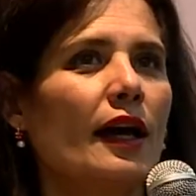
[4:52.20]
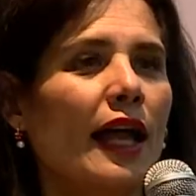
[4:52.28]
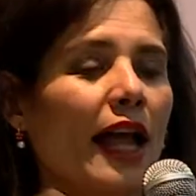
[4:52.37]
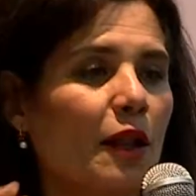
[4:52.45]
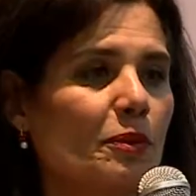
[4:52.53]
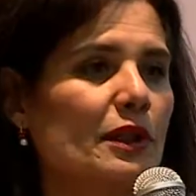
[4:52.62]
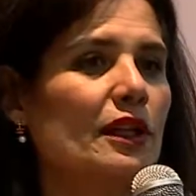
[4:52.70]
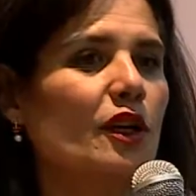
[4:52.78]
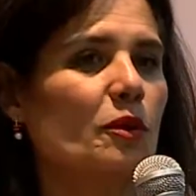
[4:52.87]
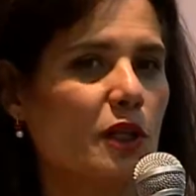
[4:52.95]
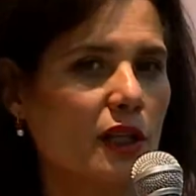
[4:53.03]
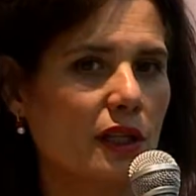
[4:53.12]
helping the
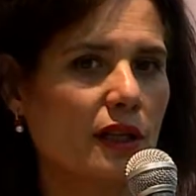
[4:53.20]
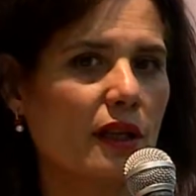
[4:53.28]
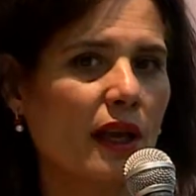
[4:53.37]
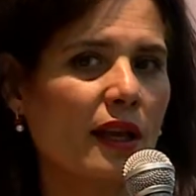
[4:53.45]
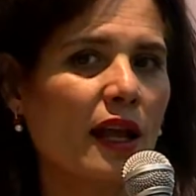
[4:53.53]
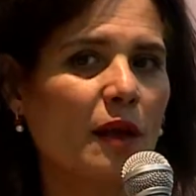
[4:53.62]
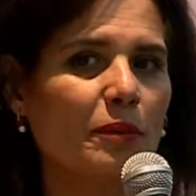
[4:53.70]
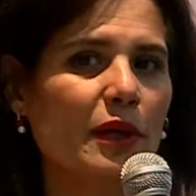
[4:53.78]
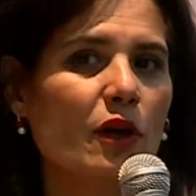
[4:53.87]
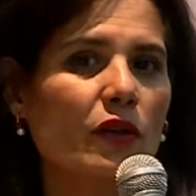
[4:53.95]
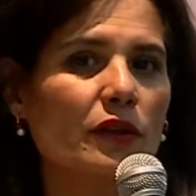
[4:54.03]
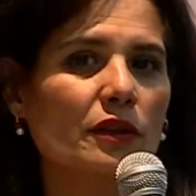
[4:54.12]
community and
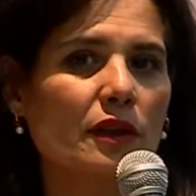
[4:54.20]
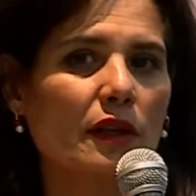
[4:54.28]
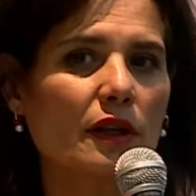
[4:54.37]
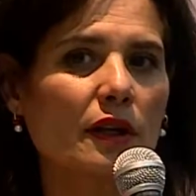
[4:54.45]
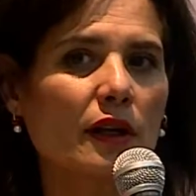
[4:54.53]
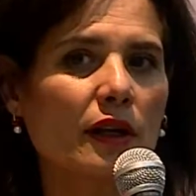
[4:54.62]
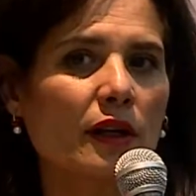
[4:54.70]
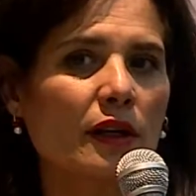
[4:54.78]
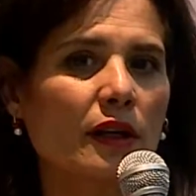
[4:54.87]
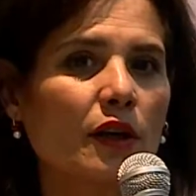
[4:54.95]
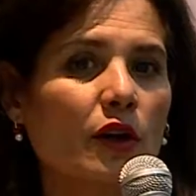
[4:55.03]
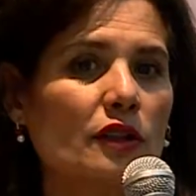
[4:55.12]
helping other
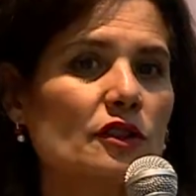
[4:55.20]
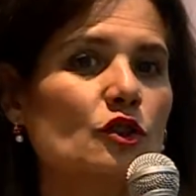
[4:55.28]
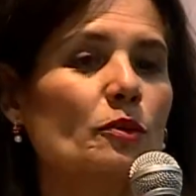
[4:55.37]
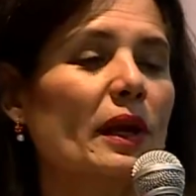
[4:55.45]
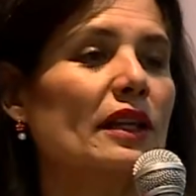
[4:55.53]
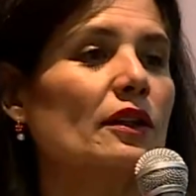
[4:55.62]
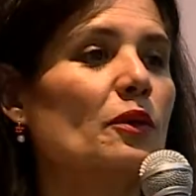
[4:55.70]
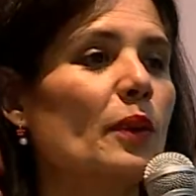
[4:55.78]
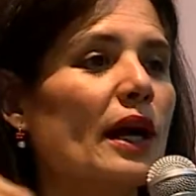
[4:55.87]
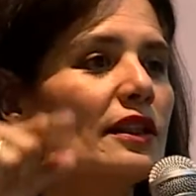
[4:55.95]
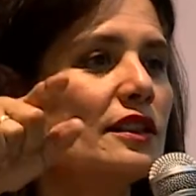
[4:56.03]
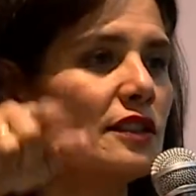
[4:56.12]
girls to make the
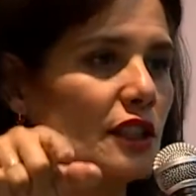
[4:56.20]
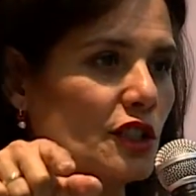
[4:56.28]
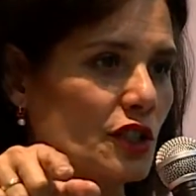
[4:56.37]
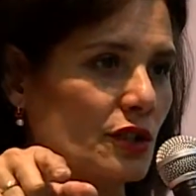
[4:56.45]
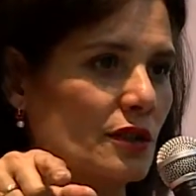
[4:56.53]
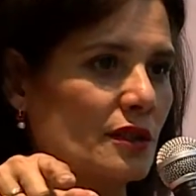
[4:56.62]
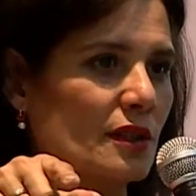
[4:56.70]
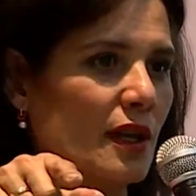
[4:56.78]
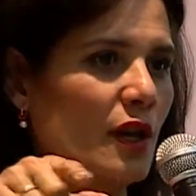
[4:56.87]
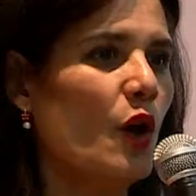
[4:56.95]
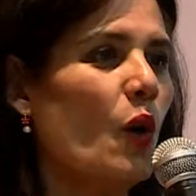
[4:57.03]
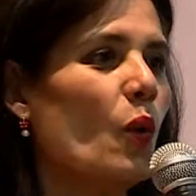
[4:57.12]
right decisions.
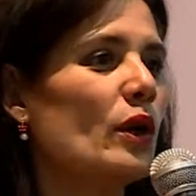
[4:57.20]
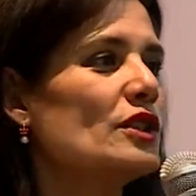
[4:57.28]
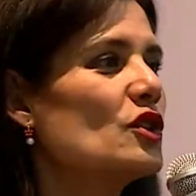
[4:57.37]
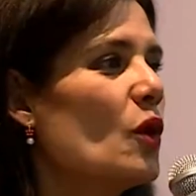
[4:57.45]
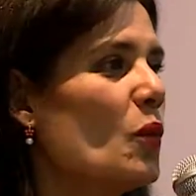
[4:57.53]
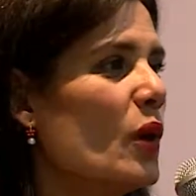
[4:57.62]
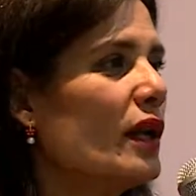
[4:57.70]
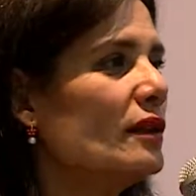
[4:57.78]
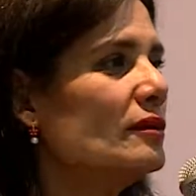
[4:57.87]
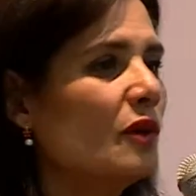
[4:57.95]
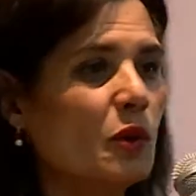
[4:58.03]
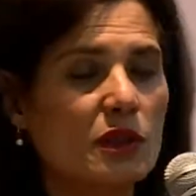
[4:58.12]
When someone
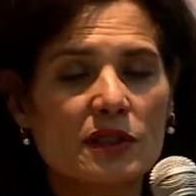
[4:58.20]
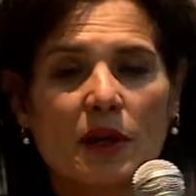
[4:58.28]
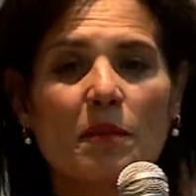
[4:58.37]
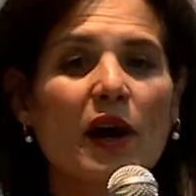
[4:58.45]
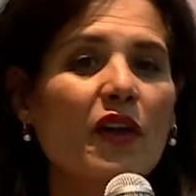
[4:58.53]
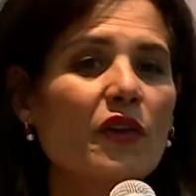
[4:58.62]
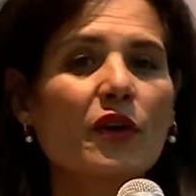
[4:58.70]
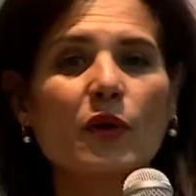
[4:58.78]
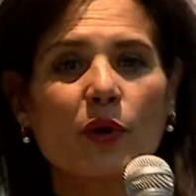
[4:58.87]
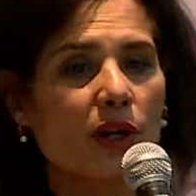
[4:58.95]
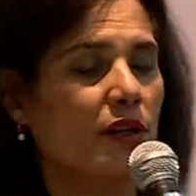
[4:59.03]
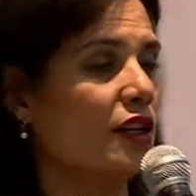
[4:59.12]
who is a mother
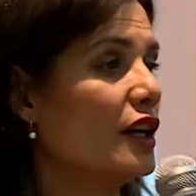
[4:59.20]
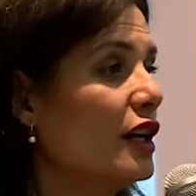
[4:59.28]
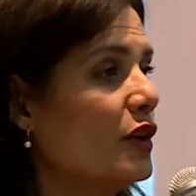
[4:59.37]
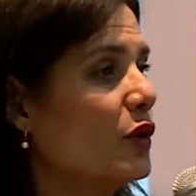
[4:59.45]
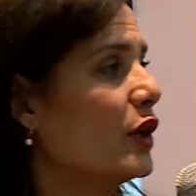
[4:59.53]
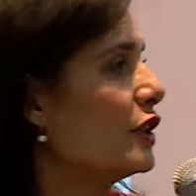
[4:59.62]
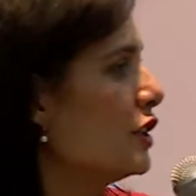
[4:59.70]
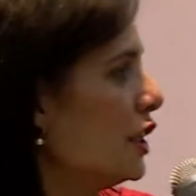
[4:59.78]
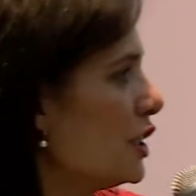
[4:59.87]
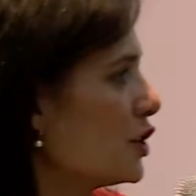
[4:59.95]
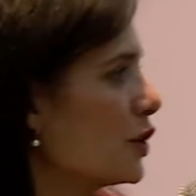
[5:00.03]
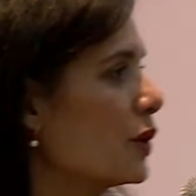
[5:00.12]
or a nun or a
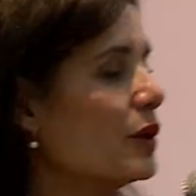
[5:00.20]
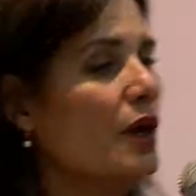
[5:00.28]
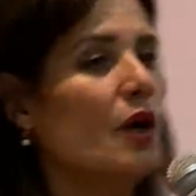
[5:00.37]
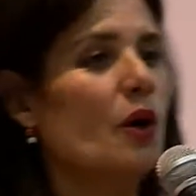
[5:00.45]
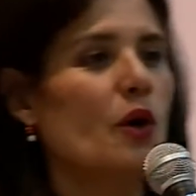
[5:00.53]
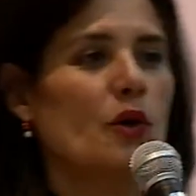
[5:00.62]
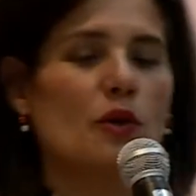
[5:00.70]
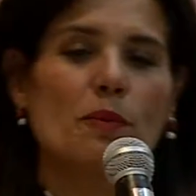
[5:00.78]
teacher or your